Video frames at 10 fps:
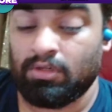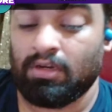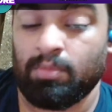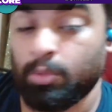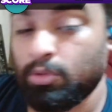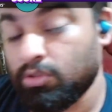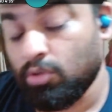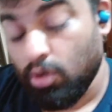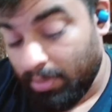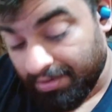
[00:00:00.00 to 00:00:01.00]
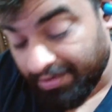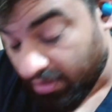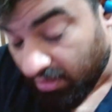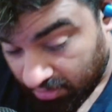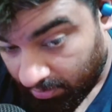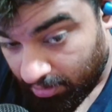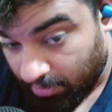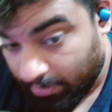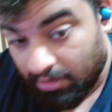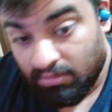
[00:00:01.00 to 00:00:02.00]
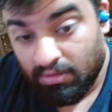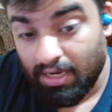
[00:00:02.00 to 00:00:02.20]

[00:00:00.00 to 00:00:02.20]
Liverpool could be in real trouble, man.